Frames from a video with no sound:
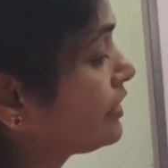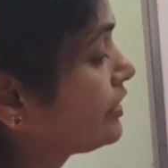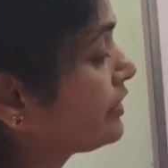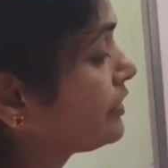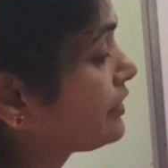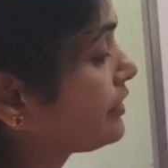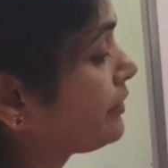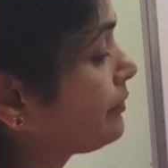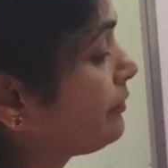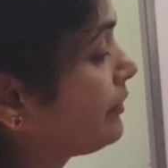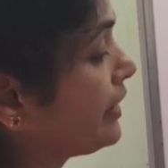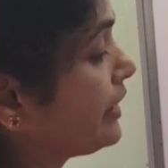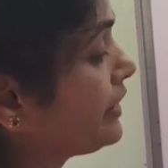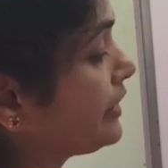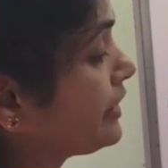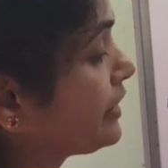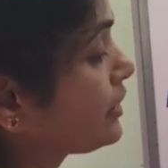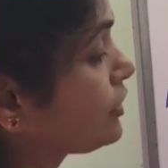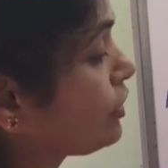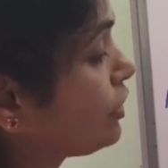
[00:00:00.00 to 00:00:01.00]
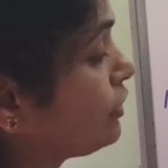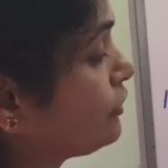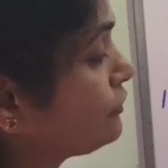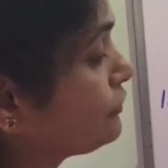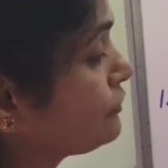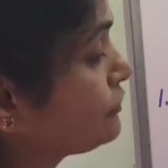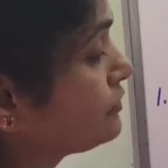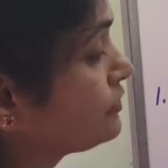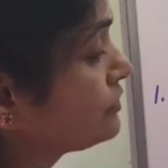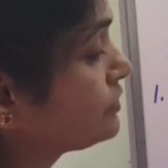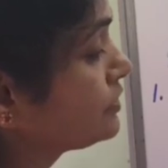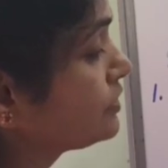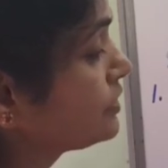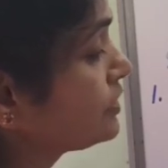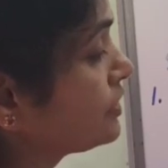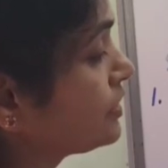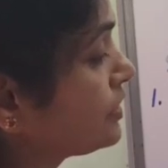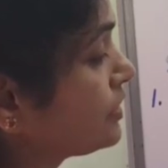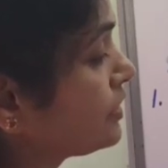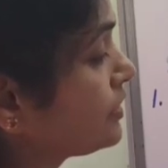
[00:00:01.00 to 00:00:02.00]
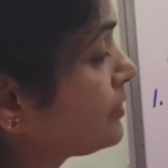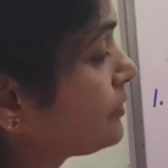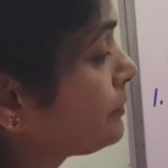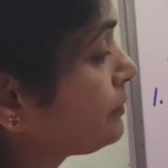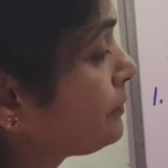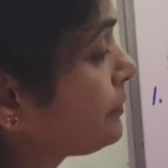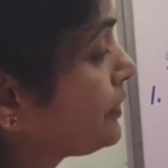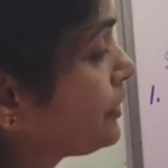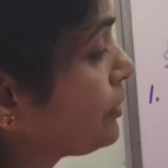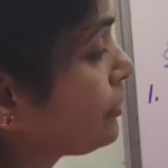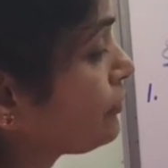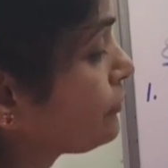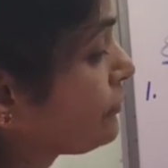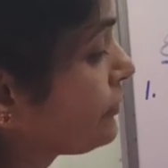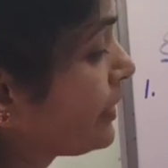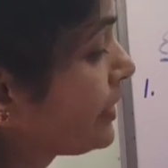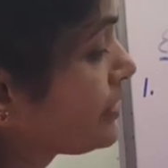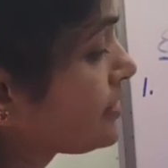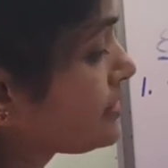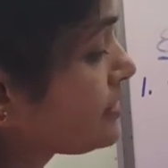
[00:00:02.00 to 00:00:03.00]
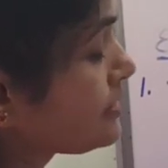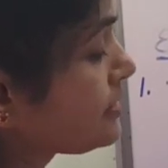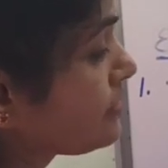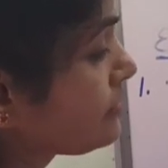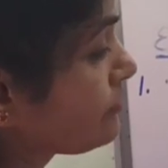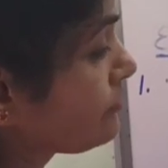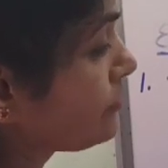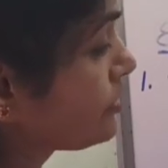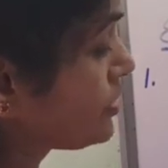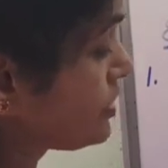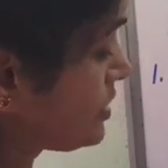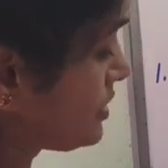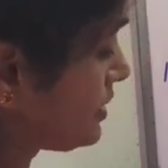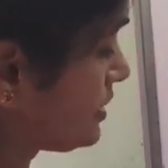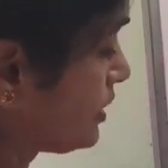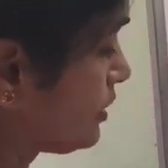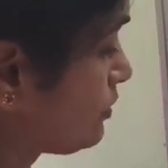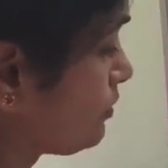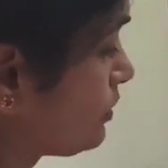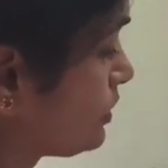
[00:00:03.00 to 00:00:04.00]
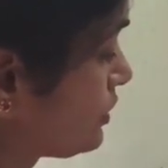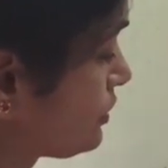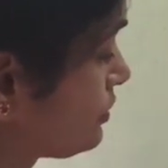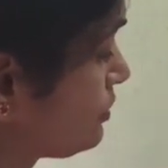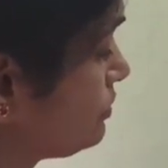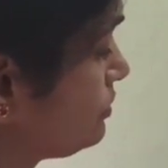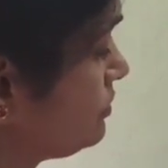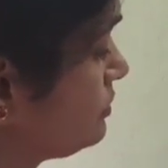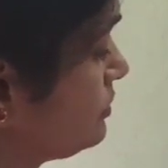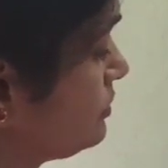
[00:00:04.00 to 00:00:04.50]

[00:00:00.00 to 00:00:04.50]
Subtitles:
remainder of P of x, which is equal to,